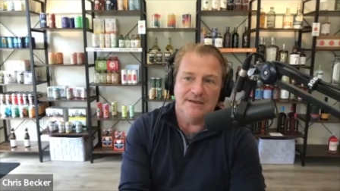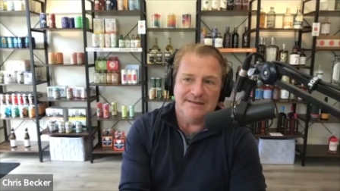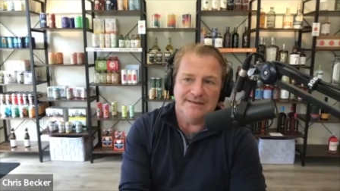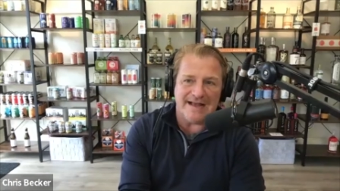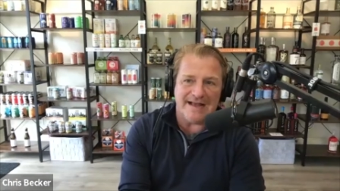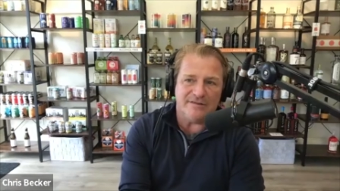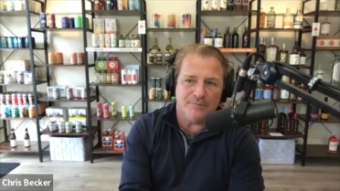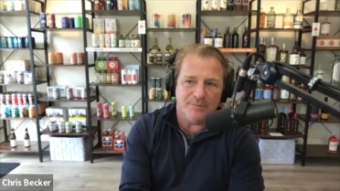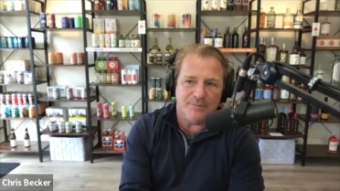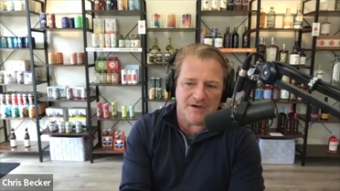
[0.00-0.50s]

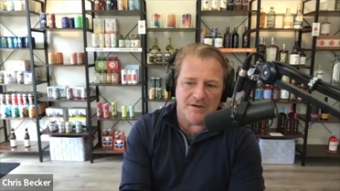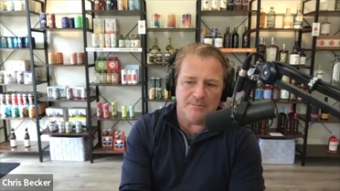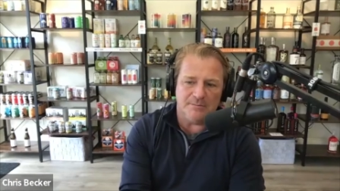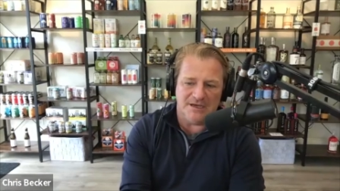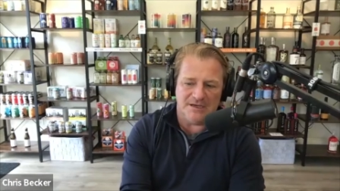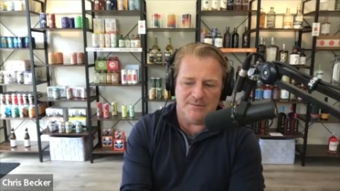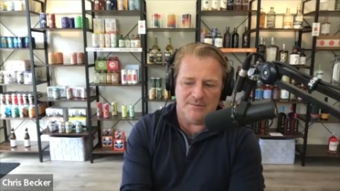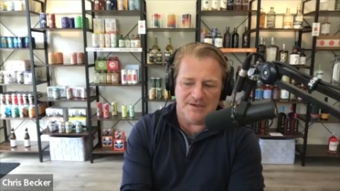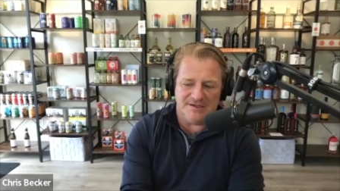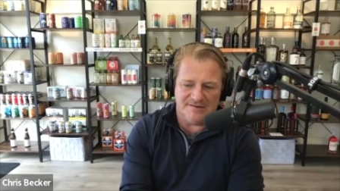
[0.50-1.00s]
That's been a
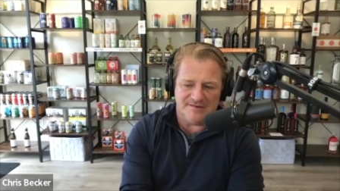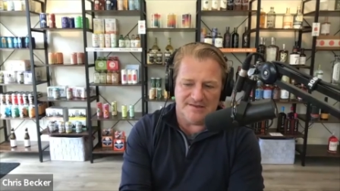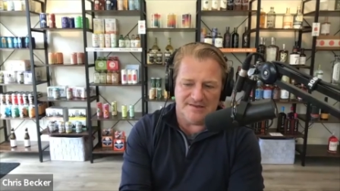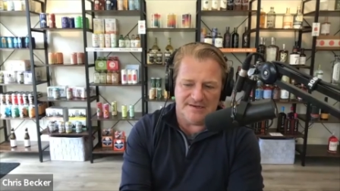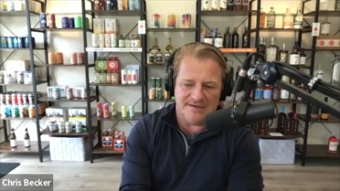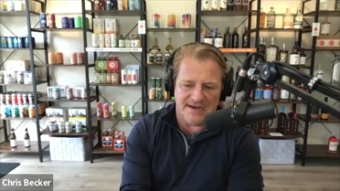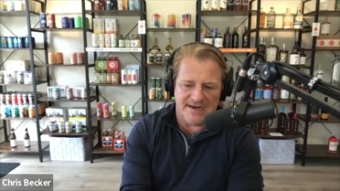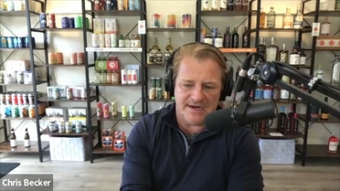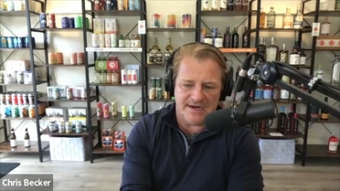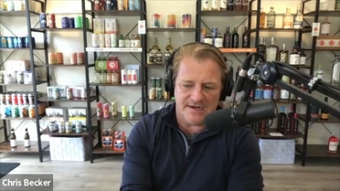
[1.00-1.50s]
big piece, the
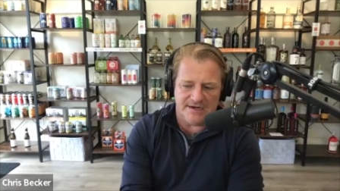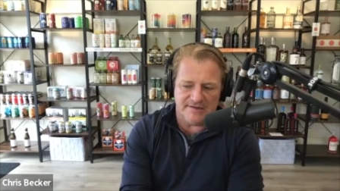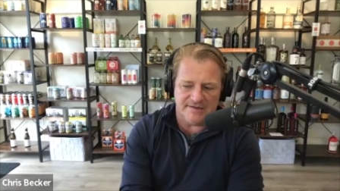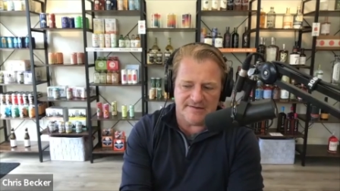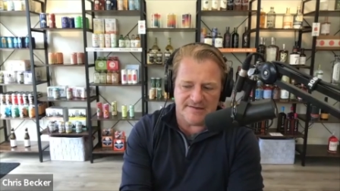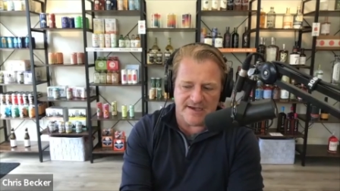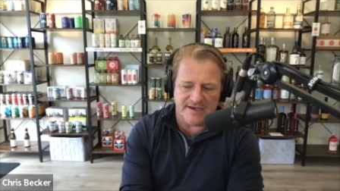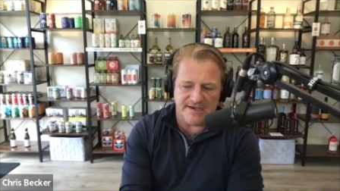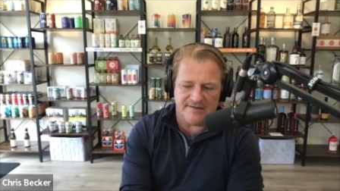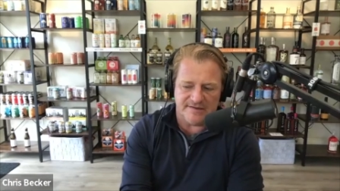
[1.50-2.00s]
data and
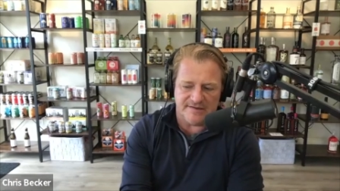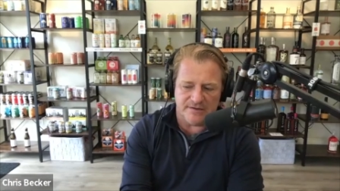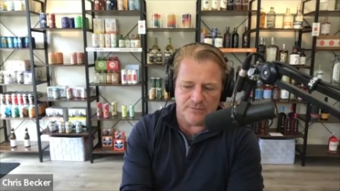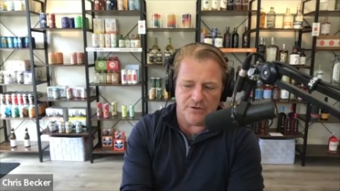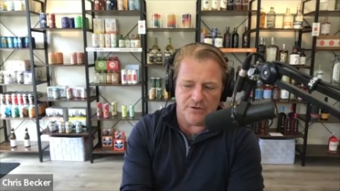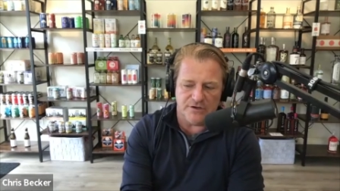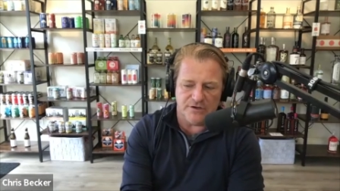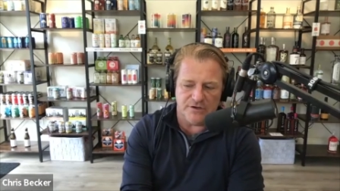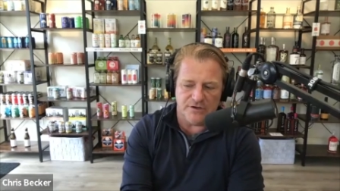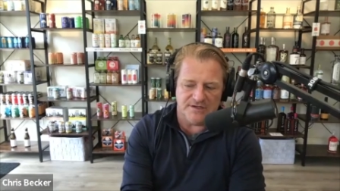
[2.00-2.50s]
insights, and we're
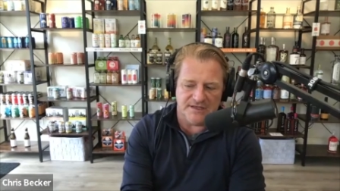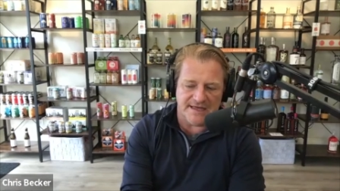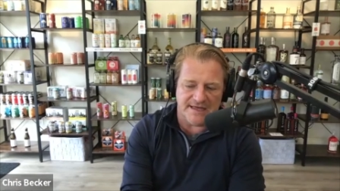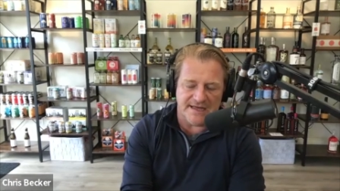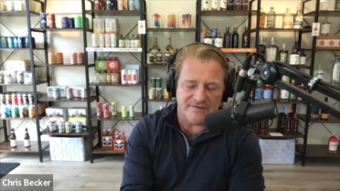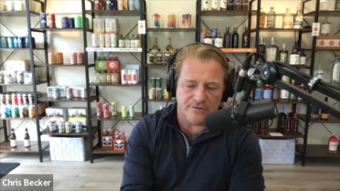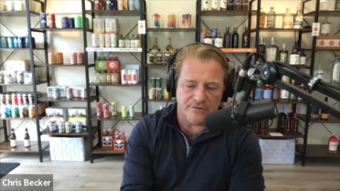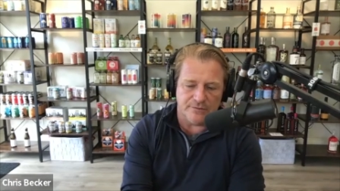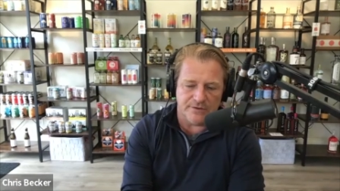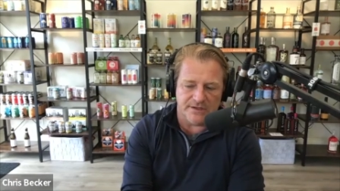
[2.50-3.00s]
using
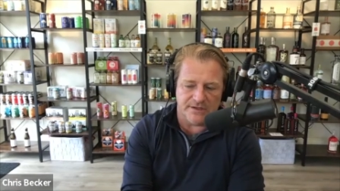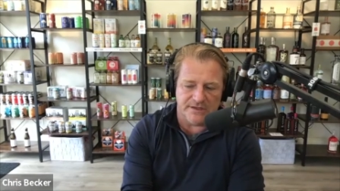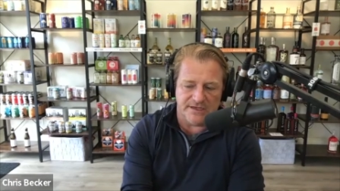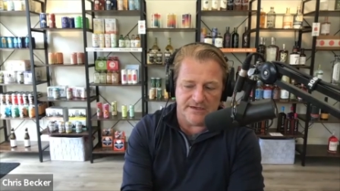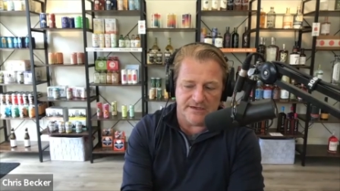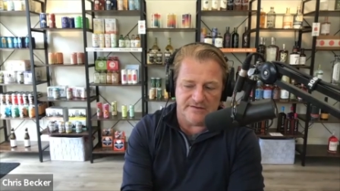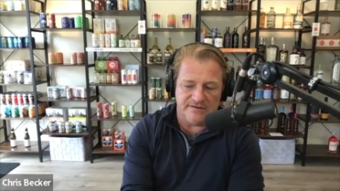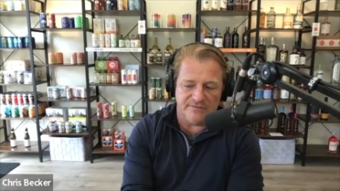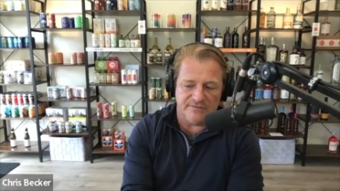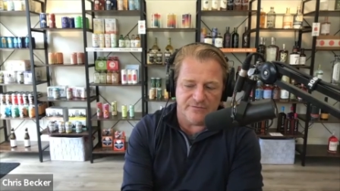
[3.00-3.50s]
that to
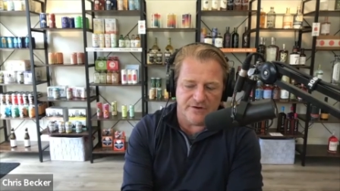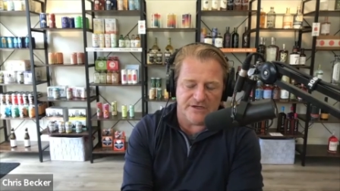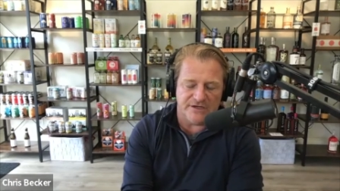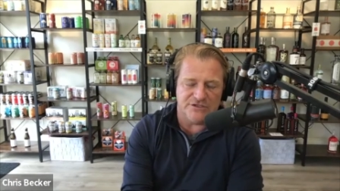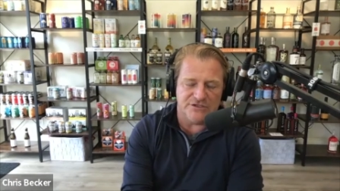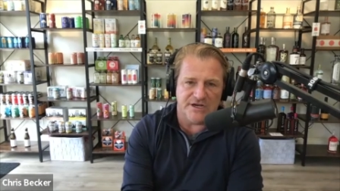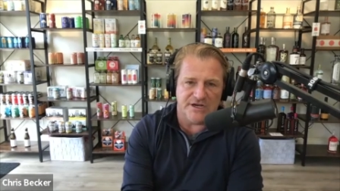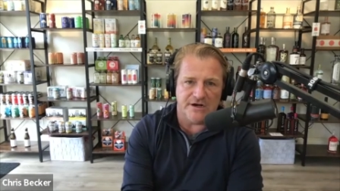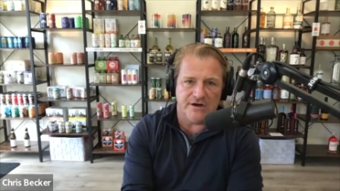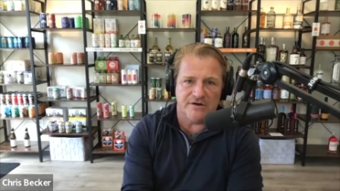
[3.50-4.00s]
really
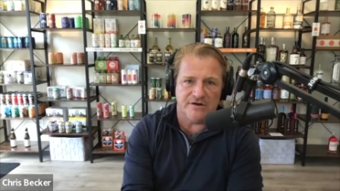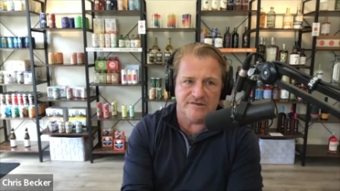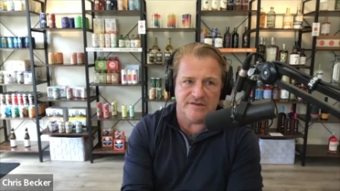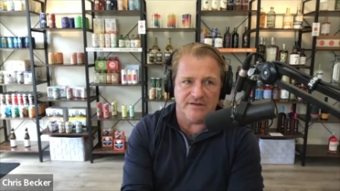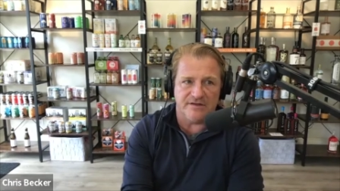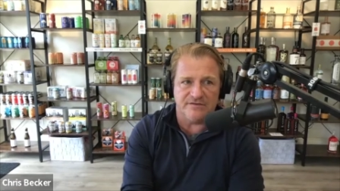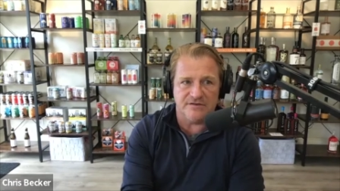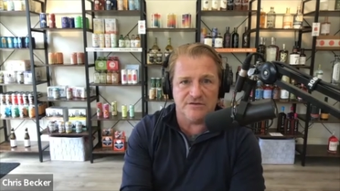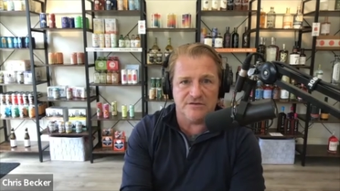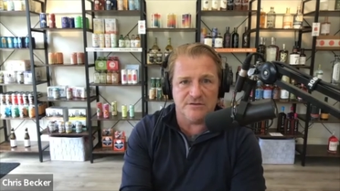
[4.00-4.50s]
differentiate
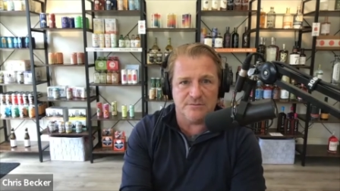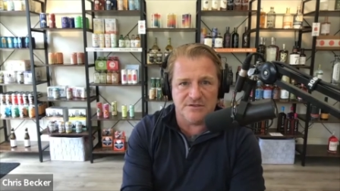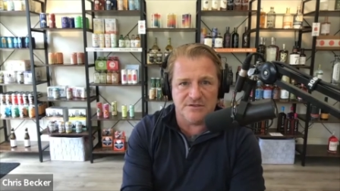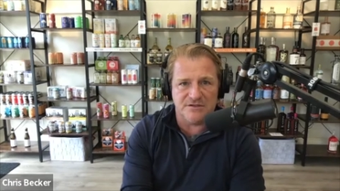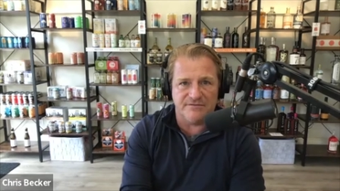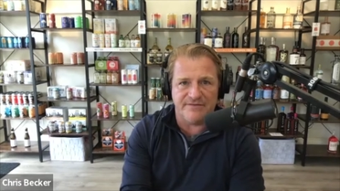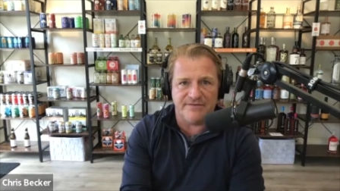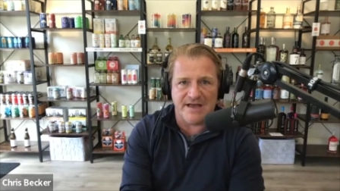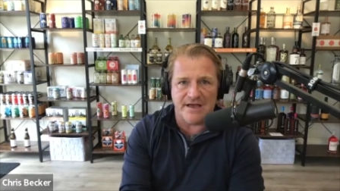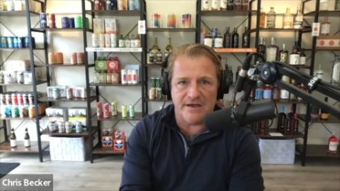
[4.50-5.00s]
ourselves in terms of
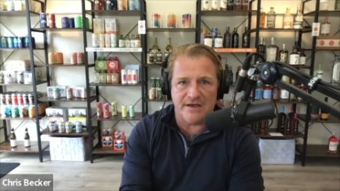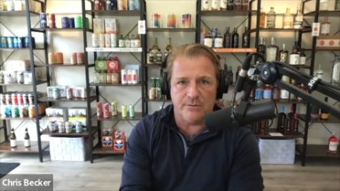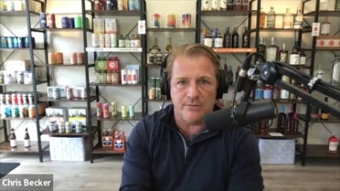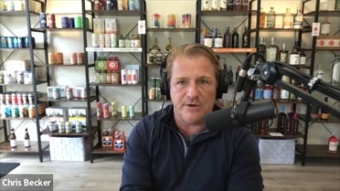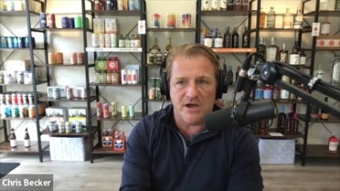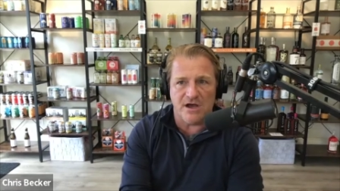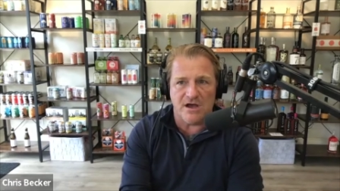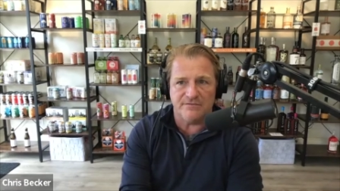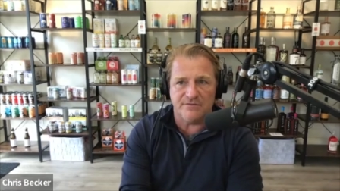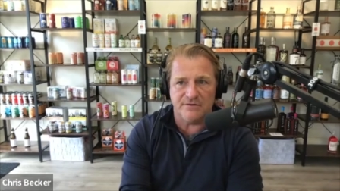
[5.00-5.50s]
the value
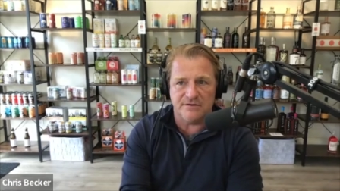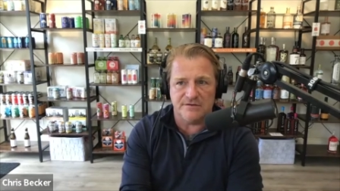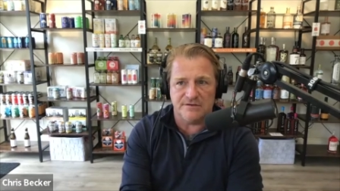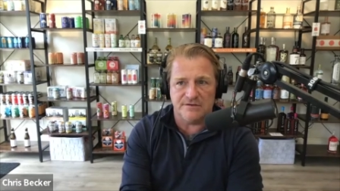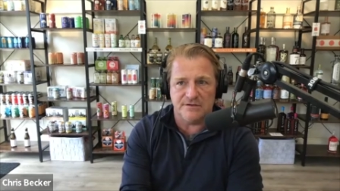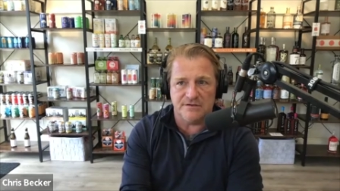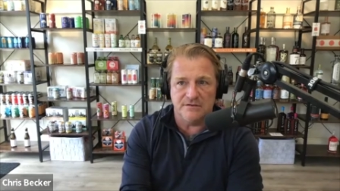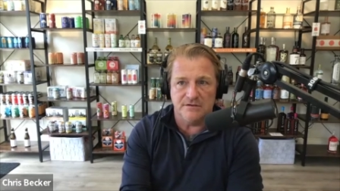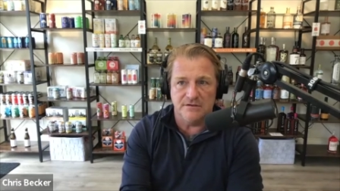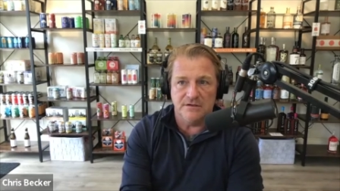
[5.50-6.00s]
we offer
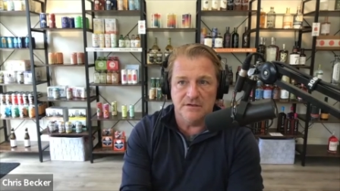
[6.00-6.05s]
to